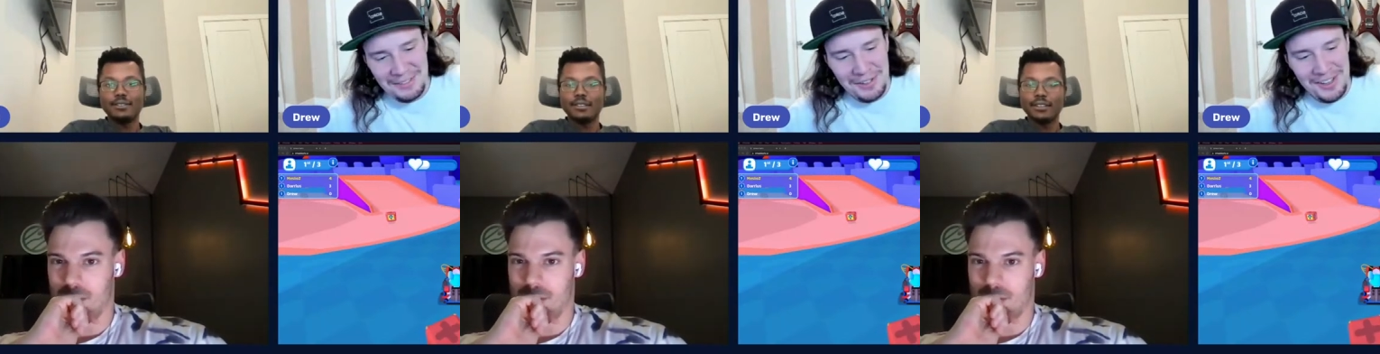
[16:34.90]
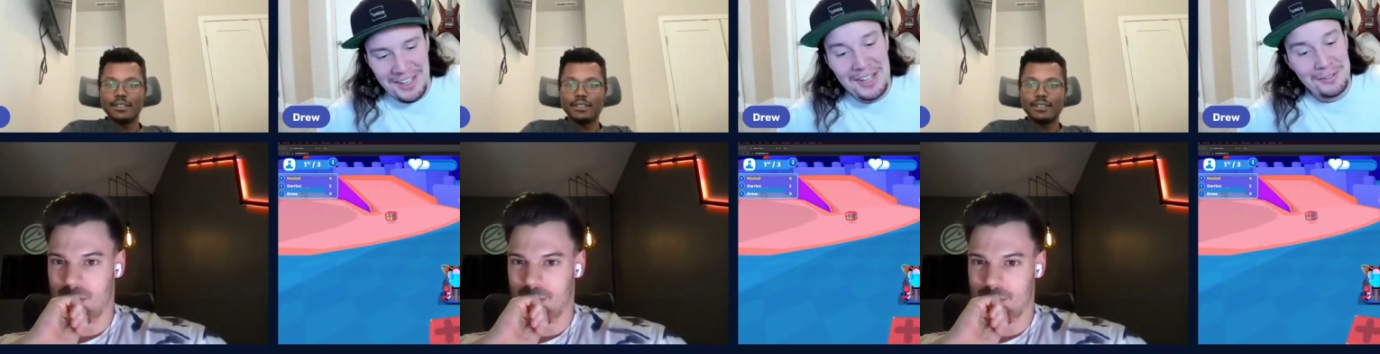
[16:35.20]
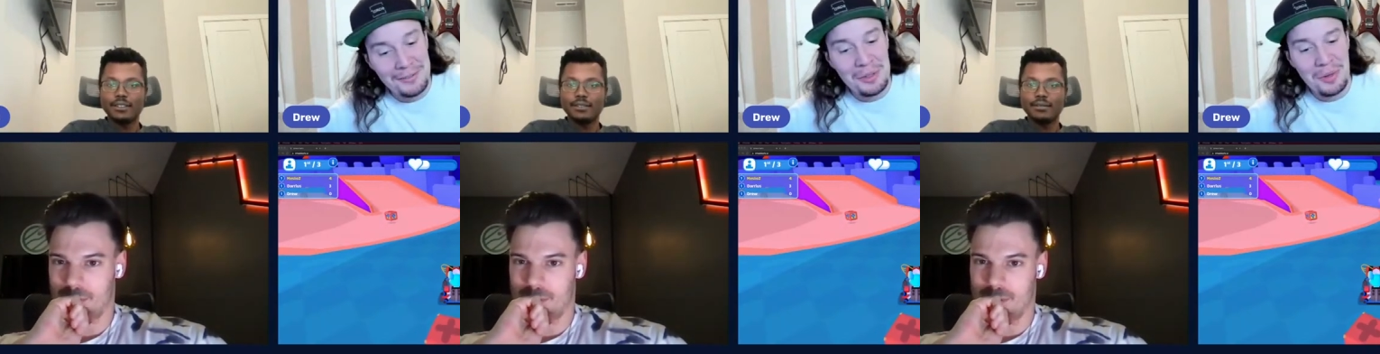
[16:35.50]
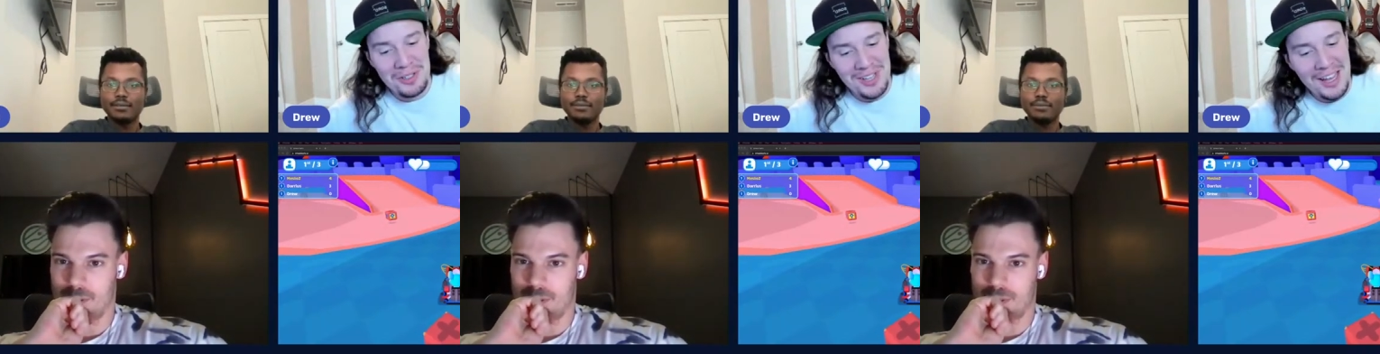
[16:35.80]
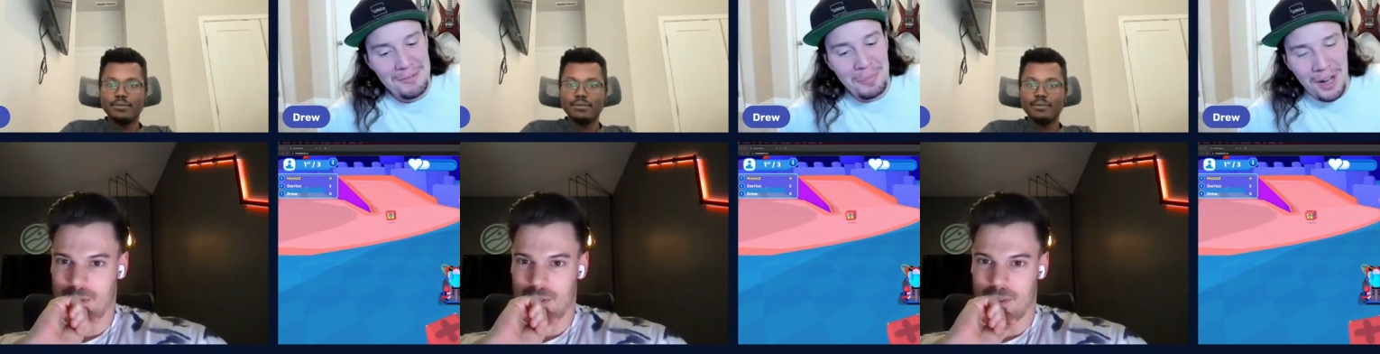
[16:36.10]
Speaker 1: if you're on the interviewer
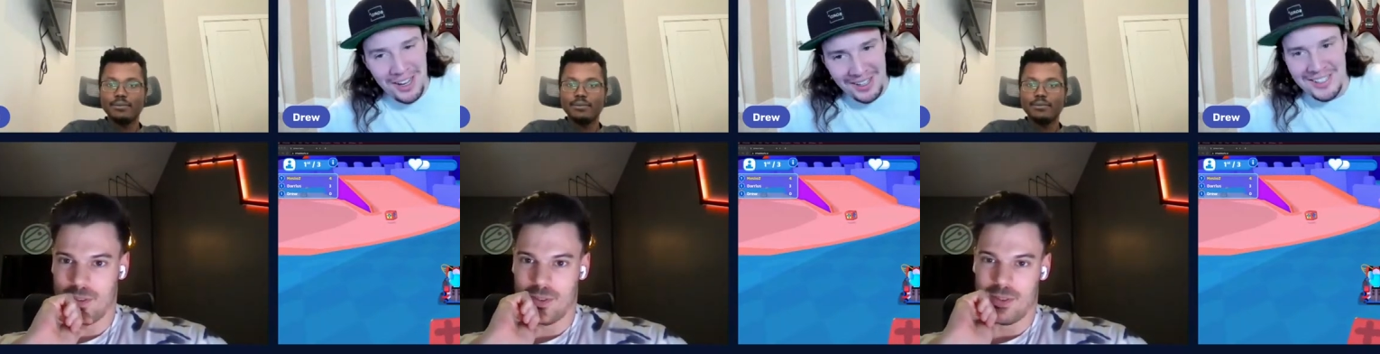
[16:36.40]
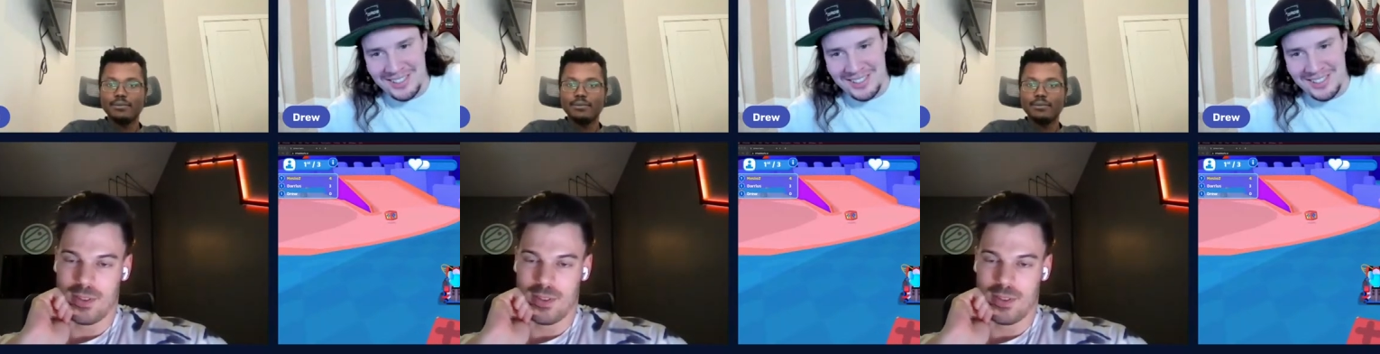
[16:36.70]
side. But